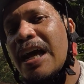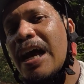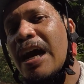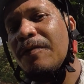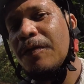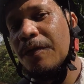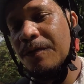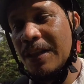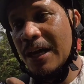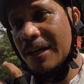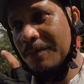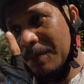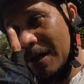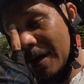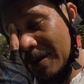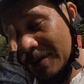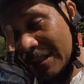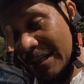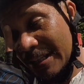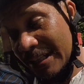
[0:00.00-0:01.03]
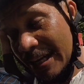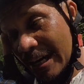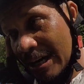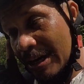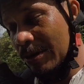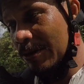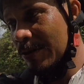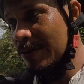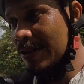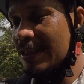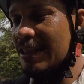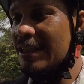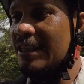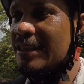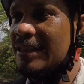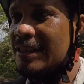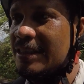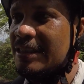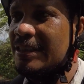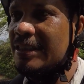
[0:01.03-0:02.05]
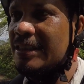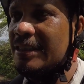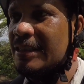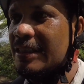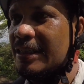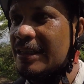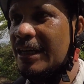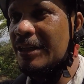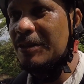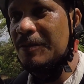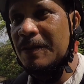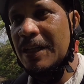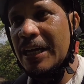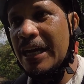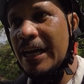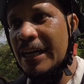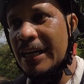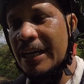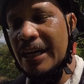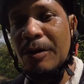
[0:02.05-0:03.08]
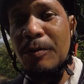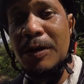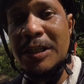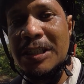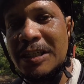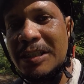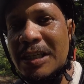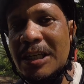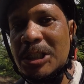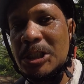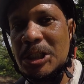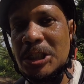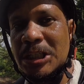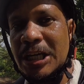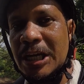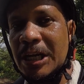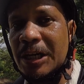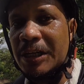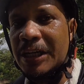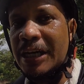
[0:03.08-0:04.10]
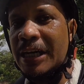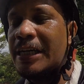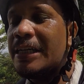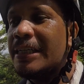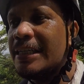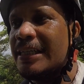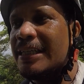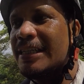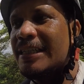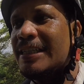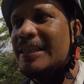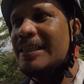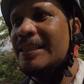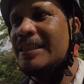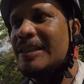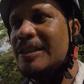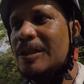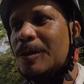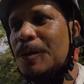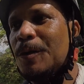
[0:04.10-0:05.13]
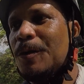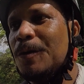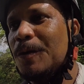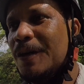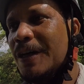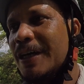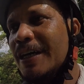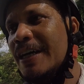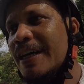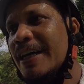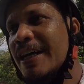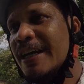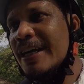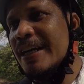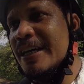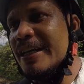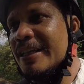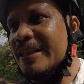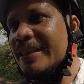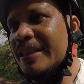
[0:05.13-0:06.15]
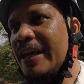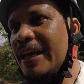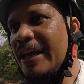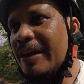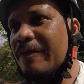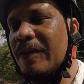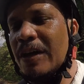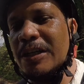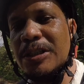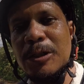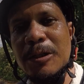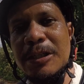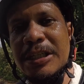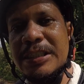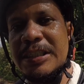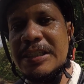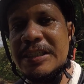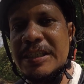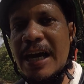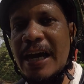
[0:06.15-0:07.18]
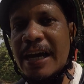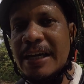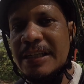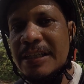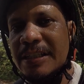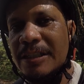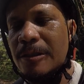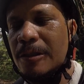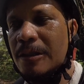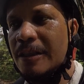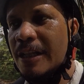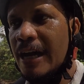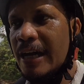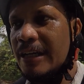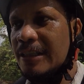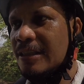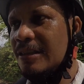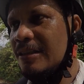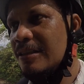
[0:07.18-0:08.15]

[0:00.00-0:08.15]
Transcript: half of that mountain now is kind of like a residential area. So they eventually decided that